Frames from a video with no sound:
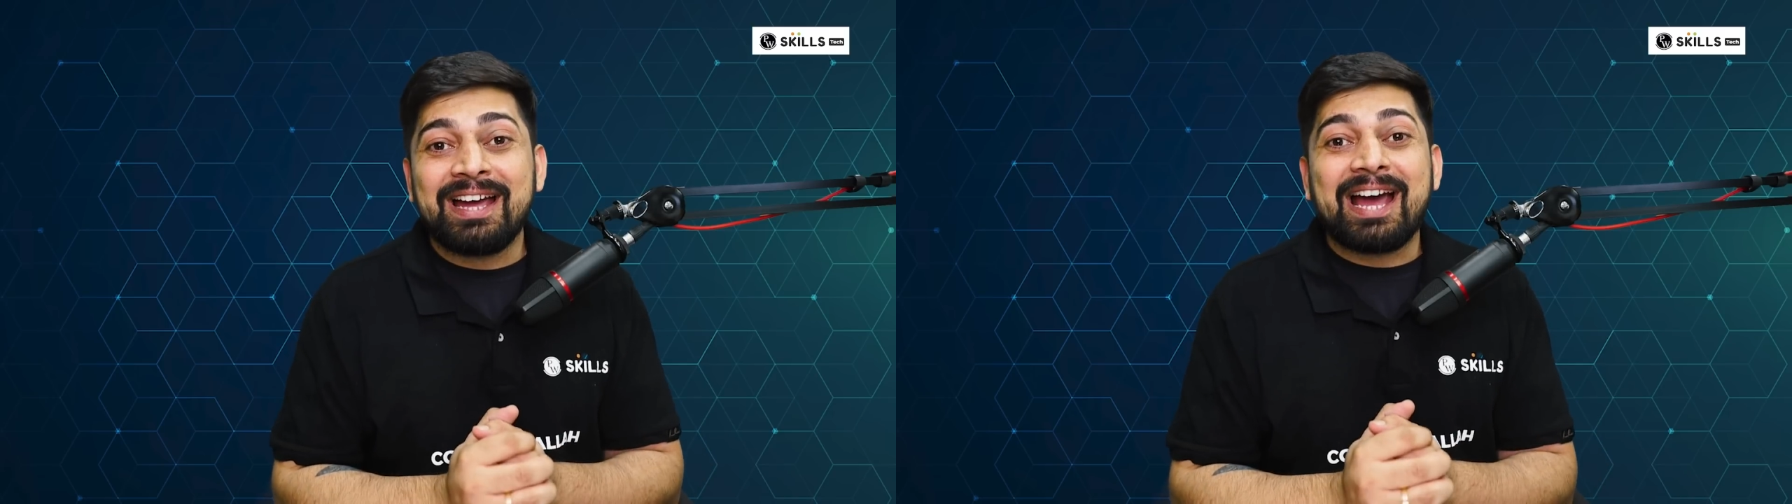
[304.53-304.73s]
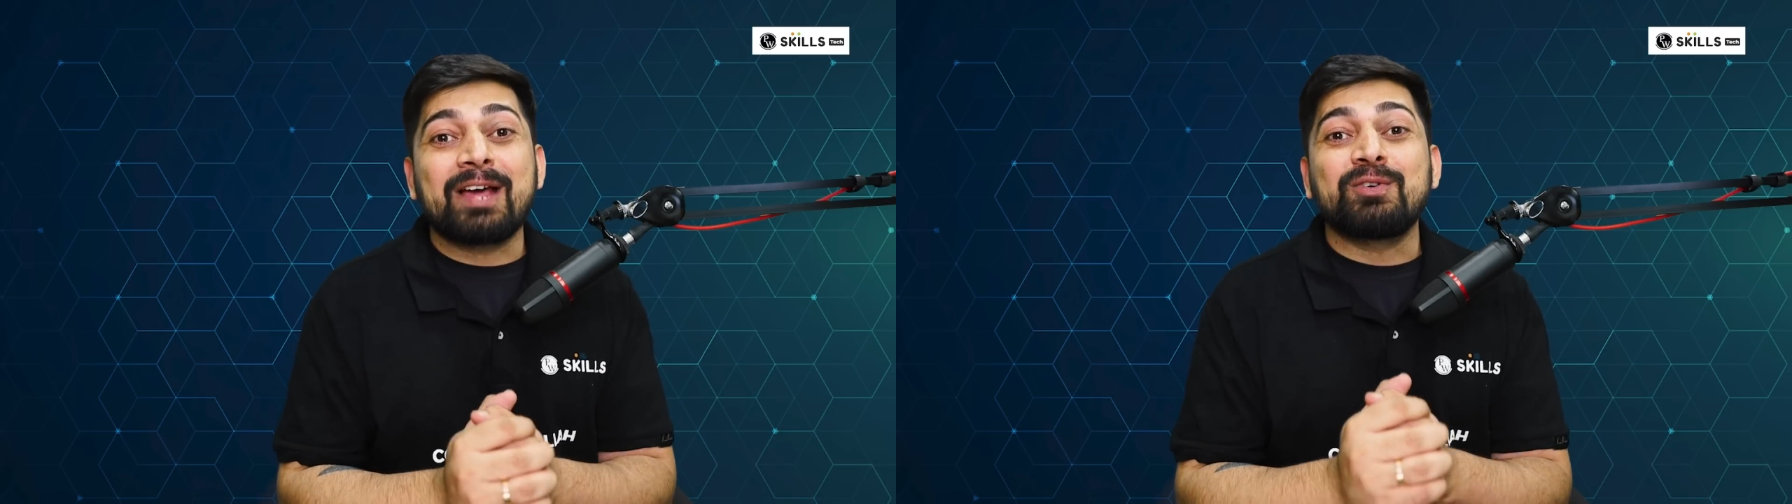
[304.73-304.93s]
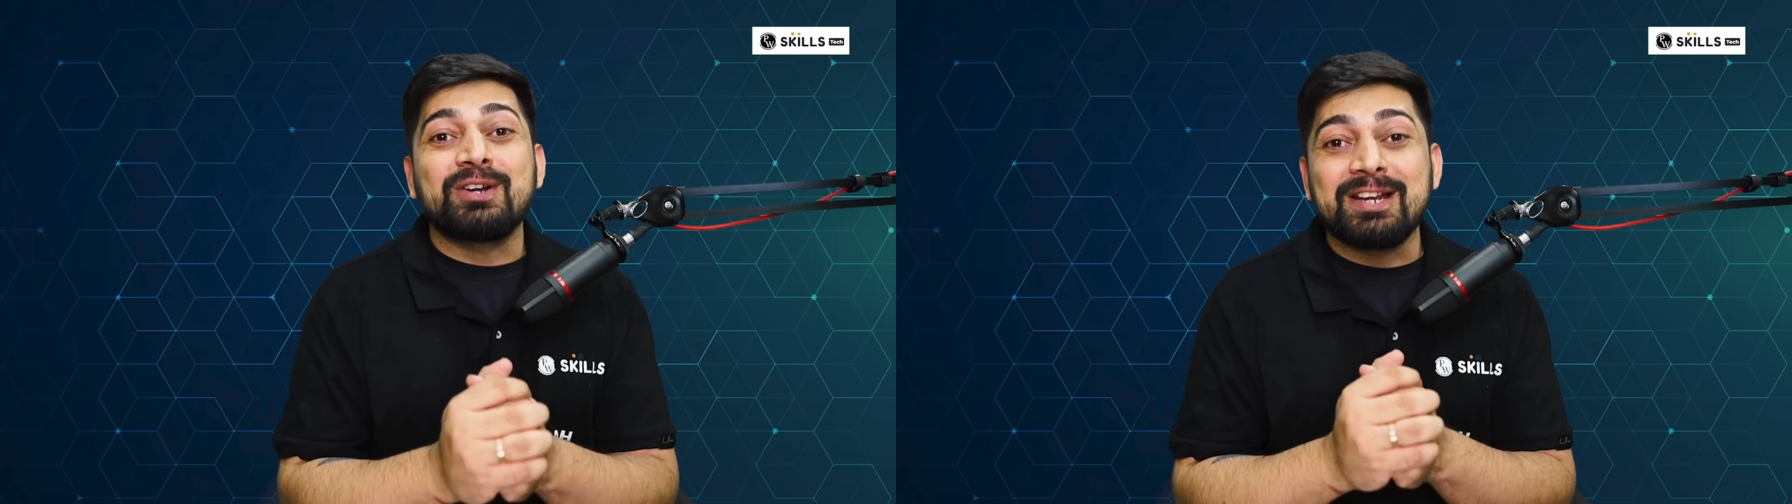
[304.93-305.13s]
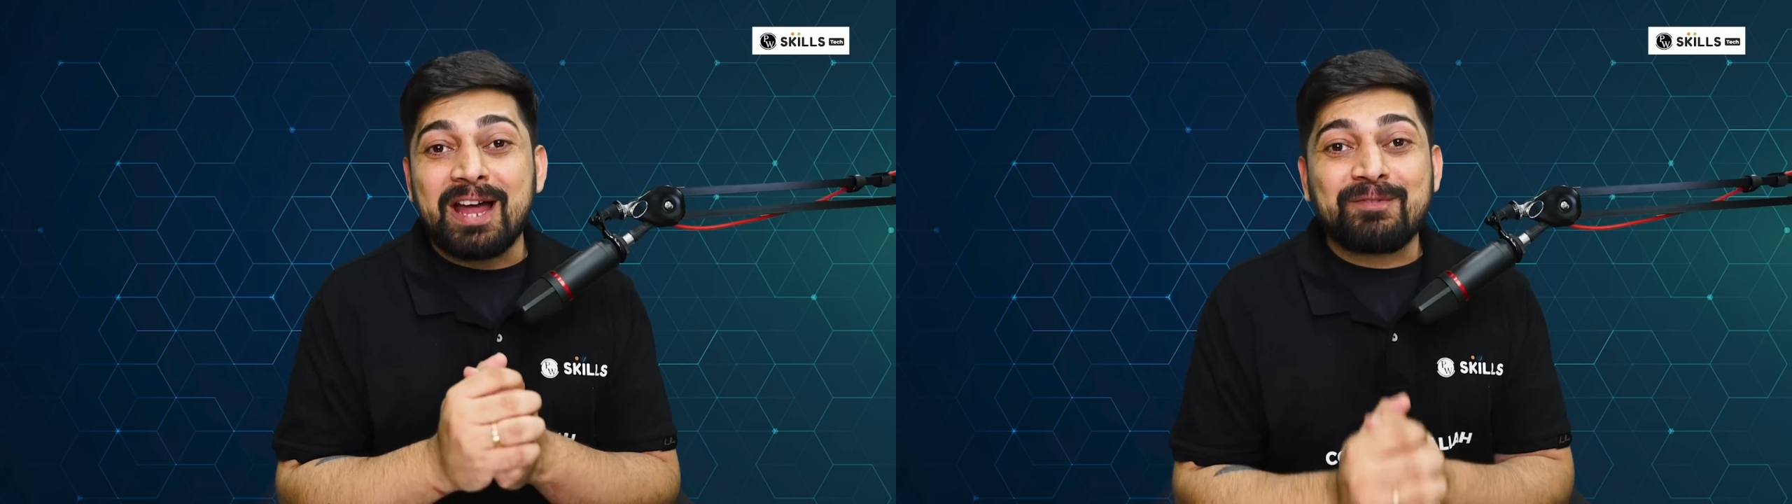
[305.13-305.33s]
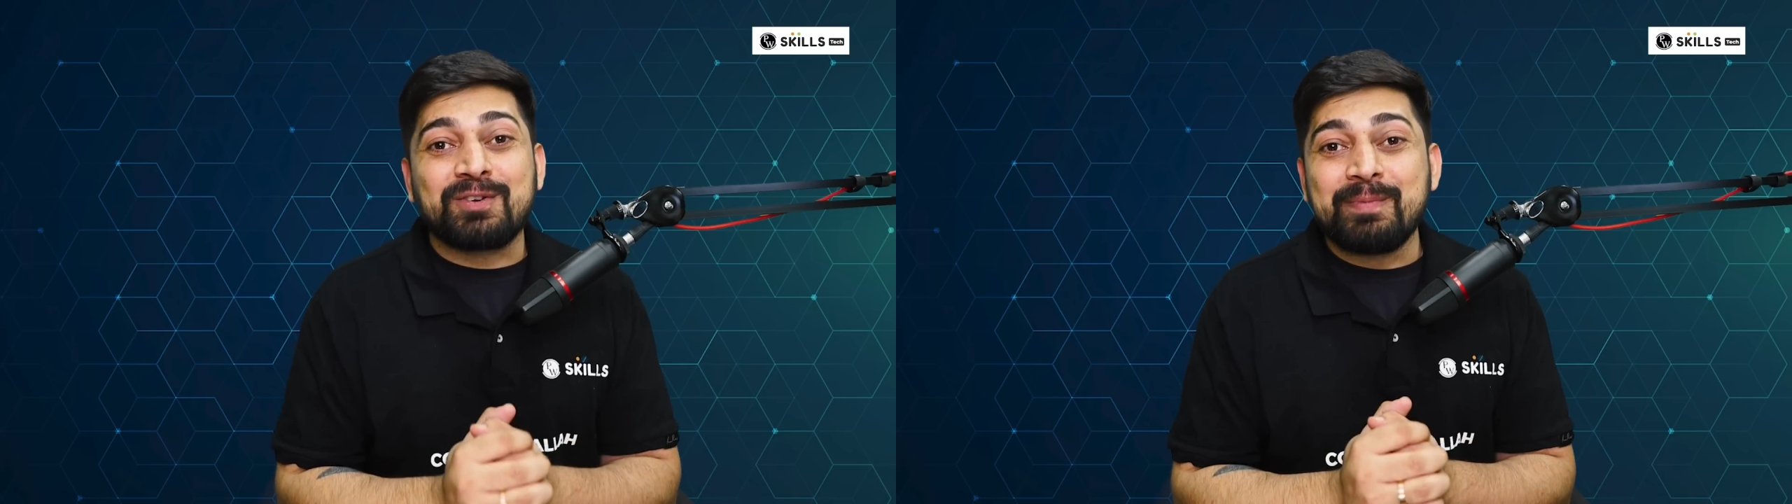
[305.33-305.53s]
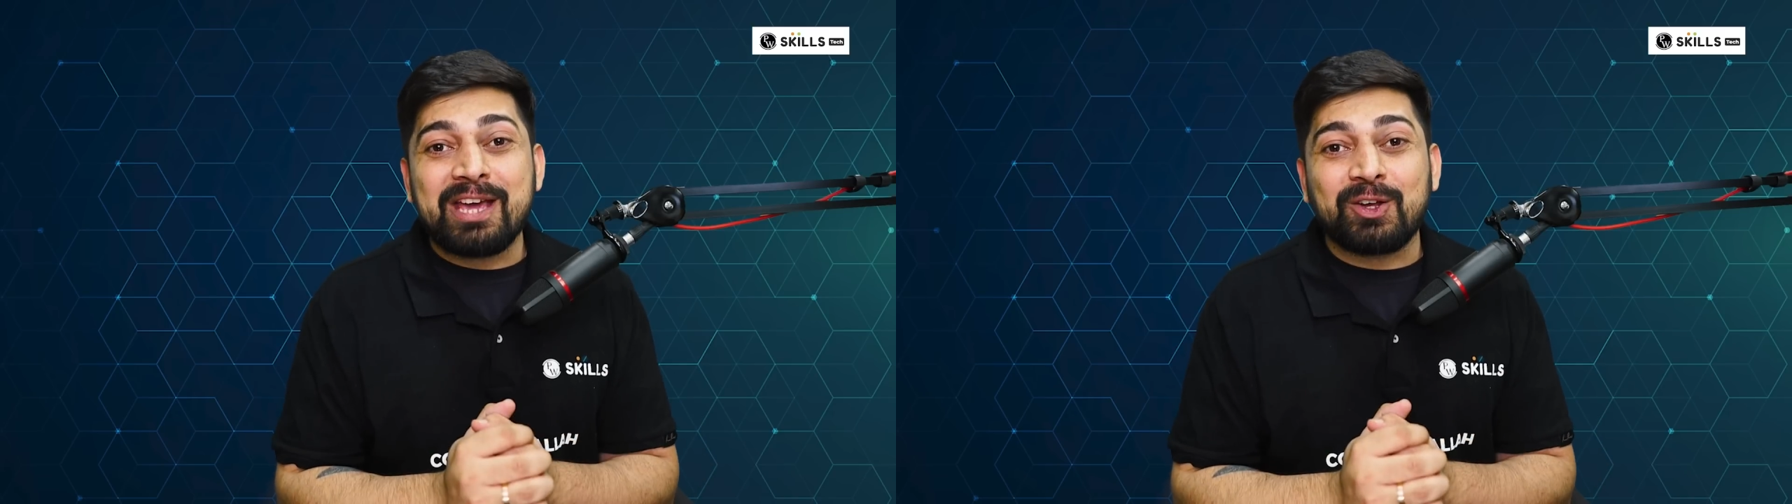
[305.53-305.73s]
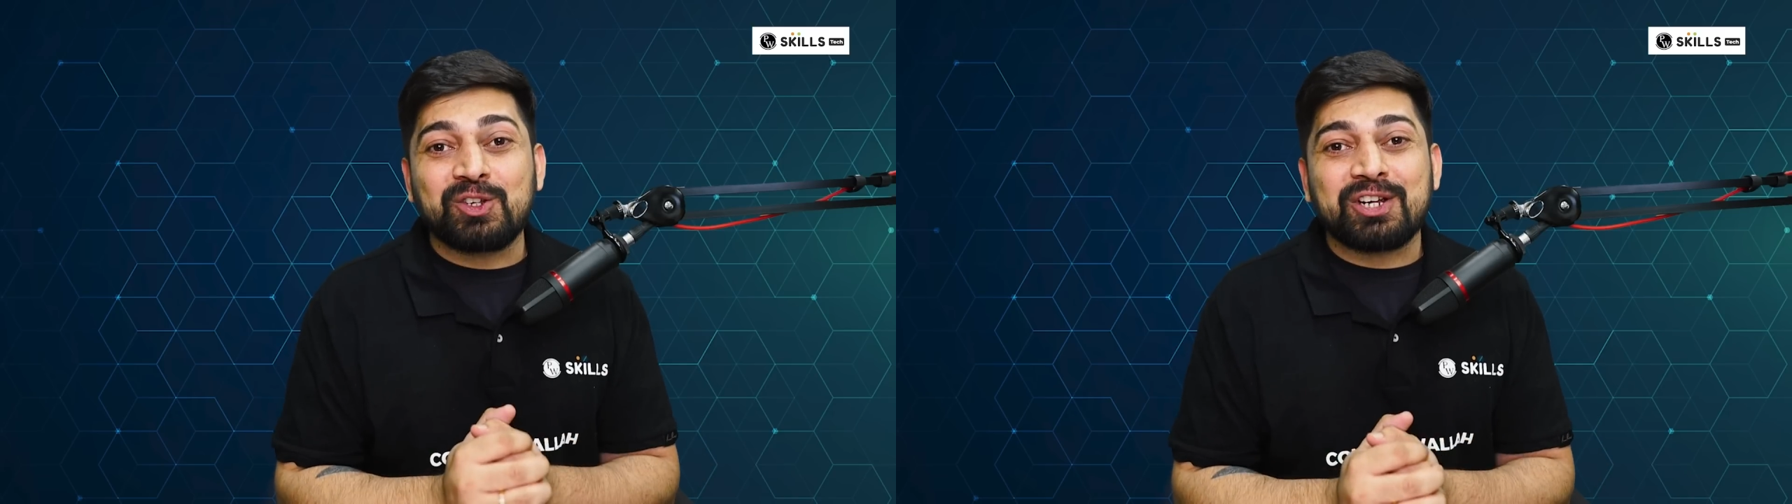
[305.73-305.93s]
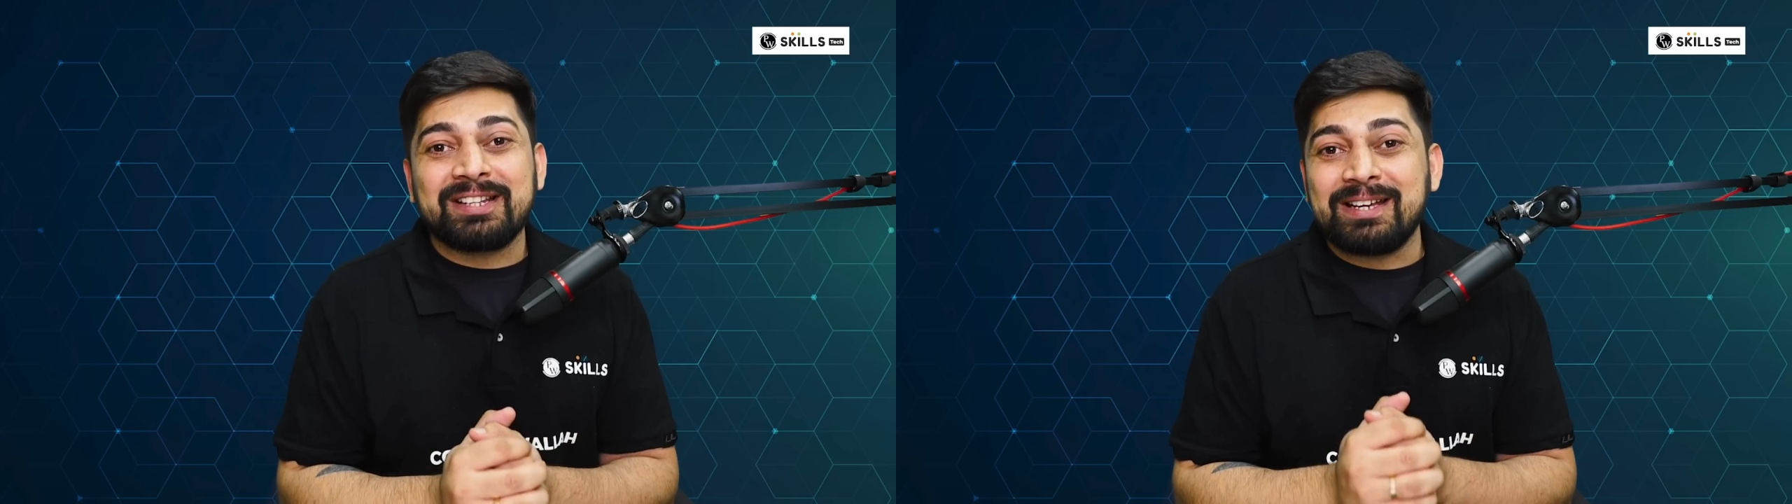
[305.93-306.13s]
and I would love to make your
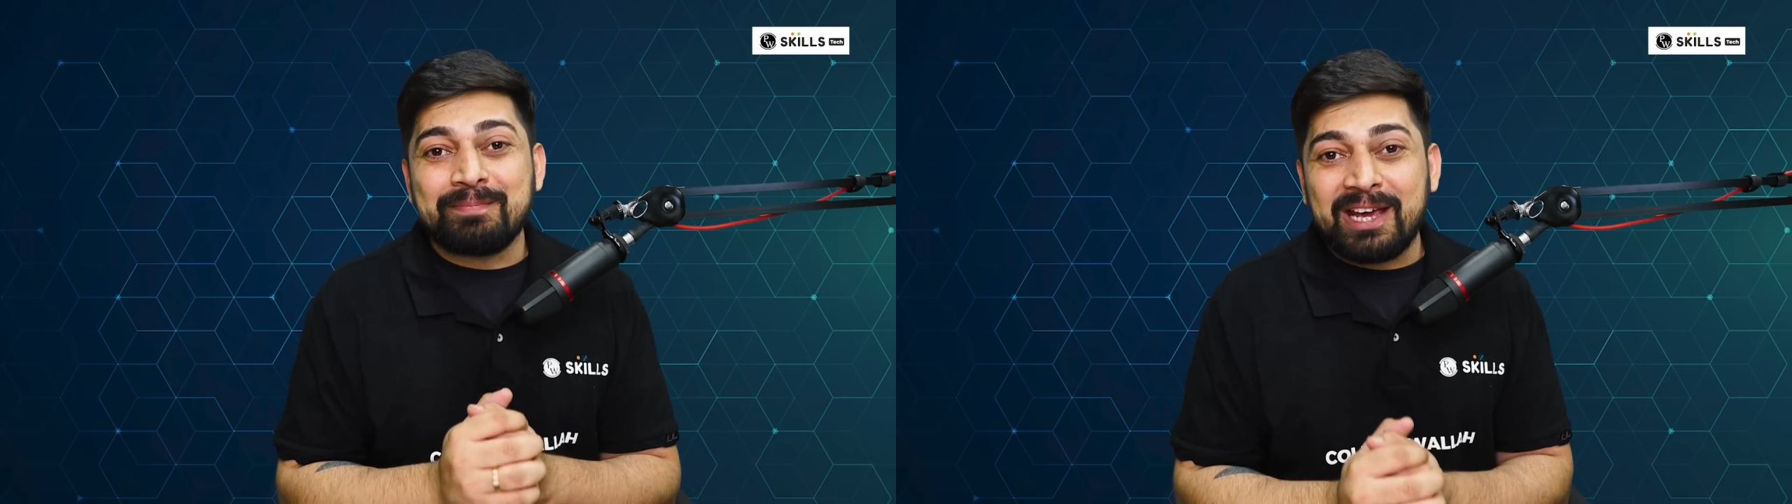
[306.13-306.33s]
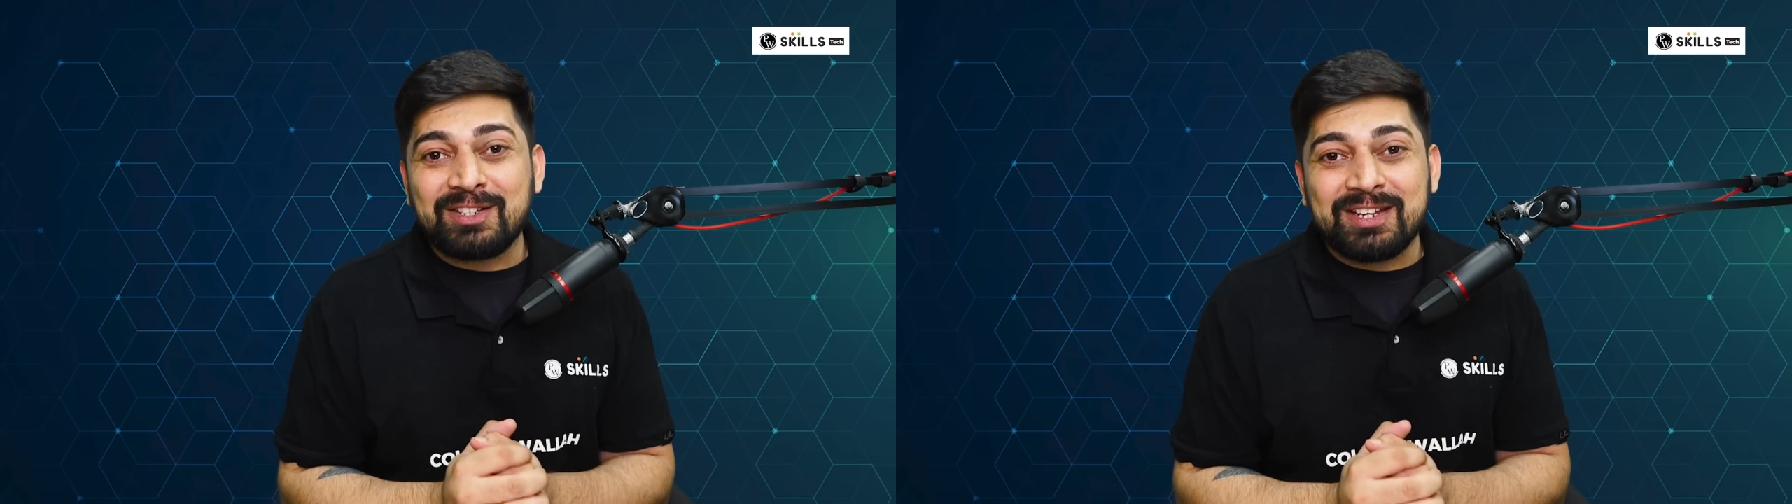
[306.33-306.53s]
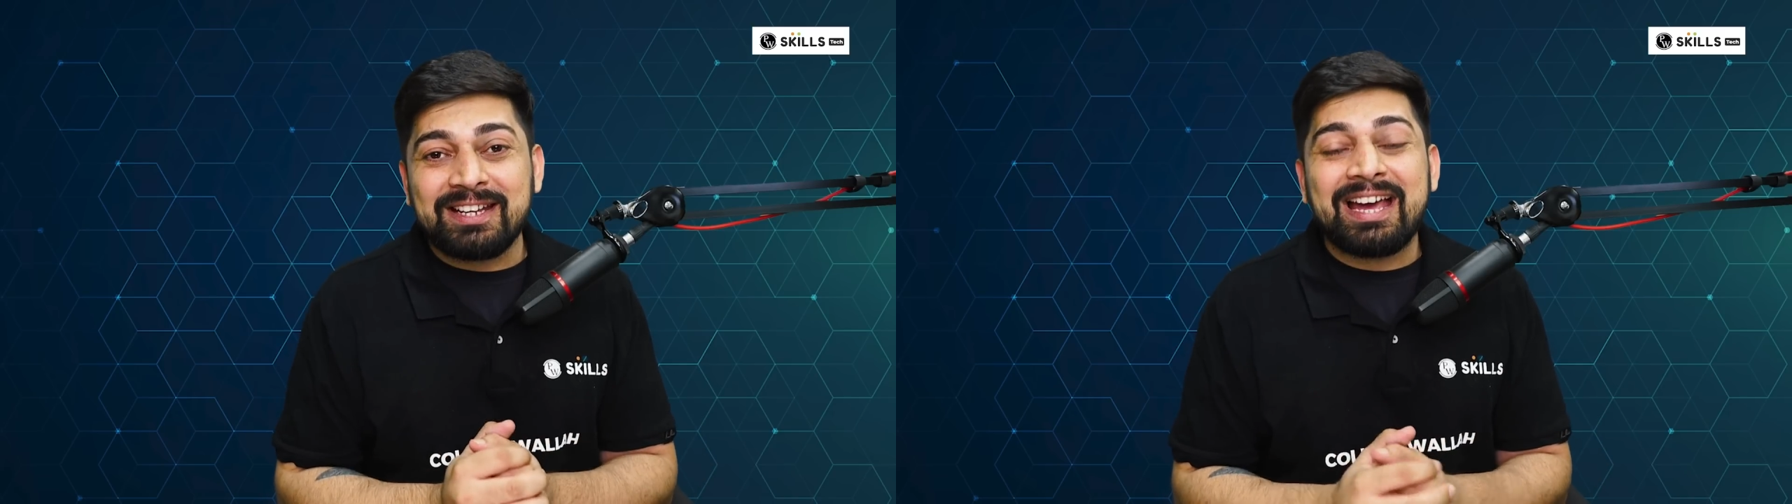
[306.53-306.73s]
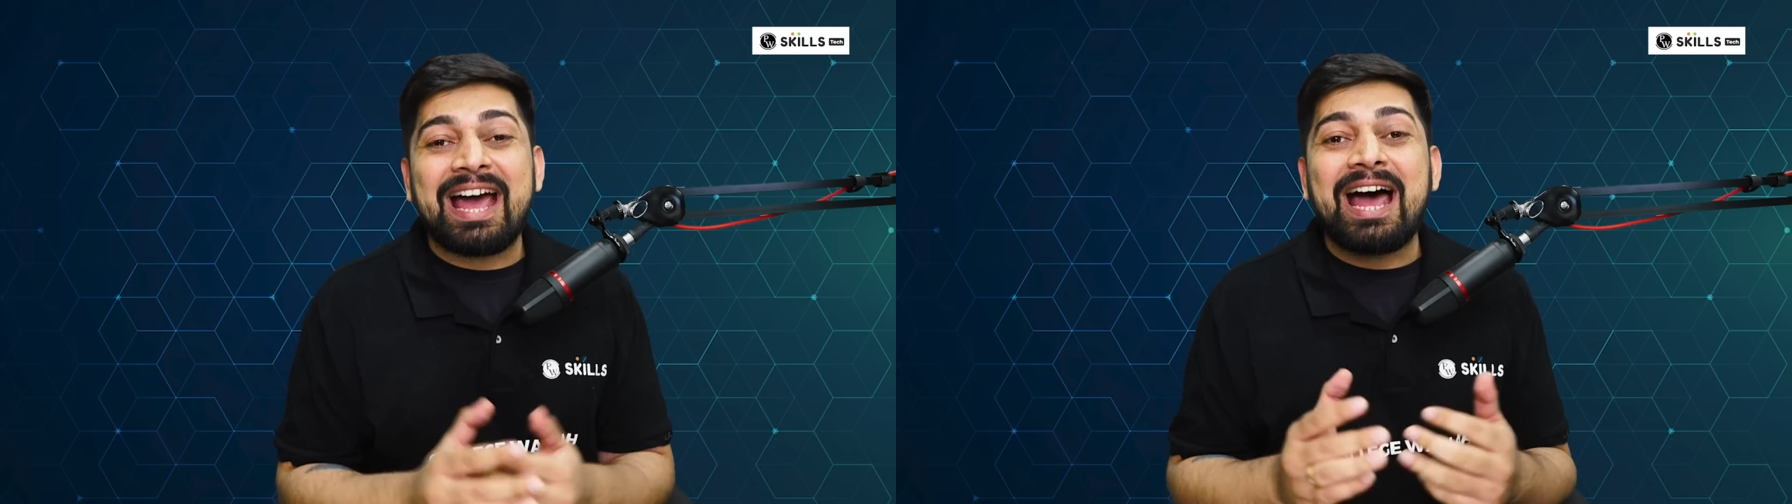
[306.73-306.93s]
journey amazing